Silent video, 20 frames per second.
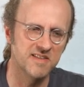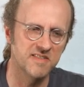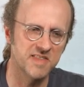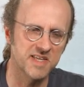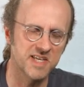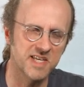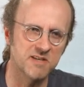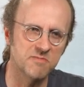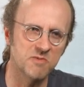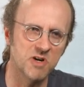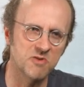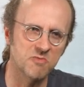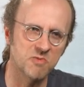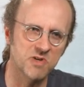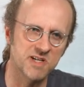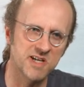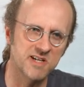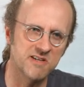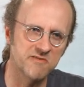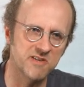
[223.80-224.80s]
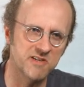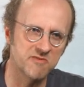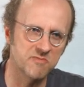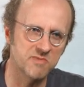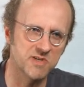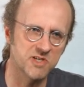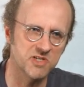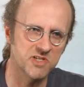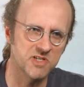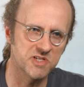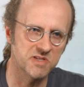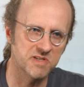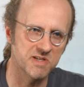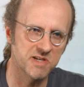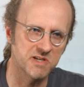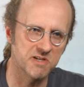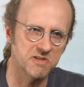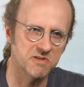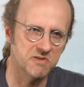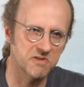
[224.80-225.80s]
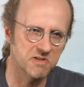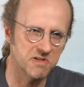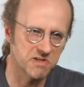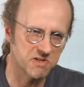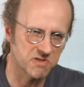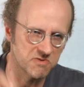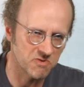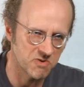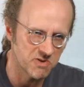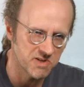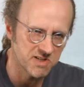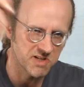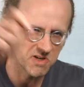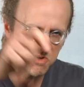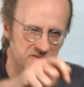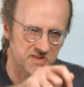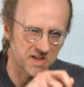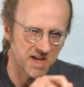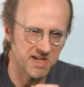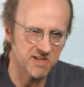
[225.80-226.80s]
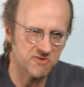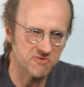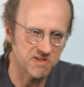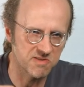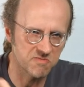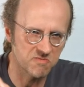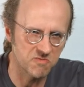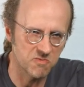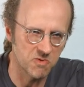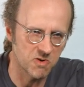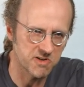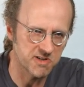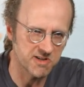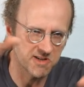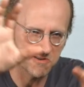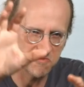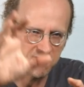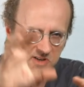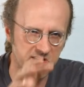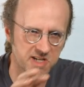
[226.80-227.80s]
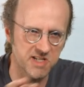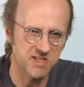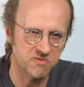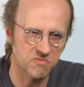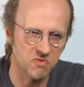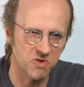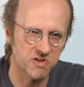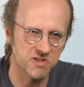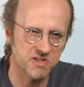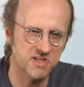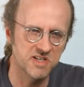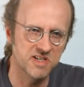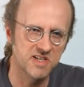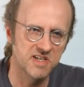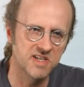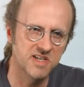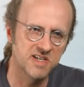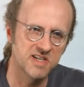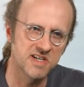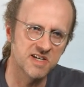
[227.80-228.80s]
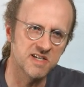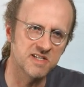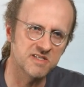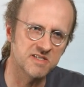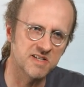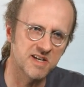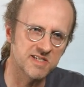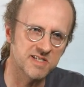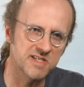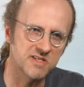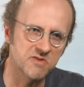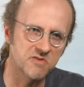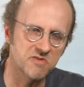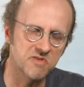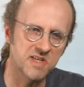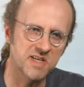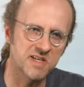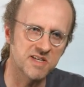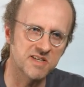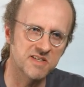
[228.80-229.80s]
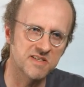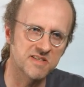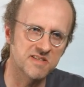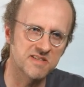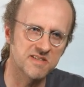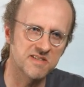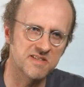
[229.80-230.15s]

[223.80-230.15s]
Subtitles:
thinking about what kind of information is there, drawing down diagram, what affects what, and starting to think,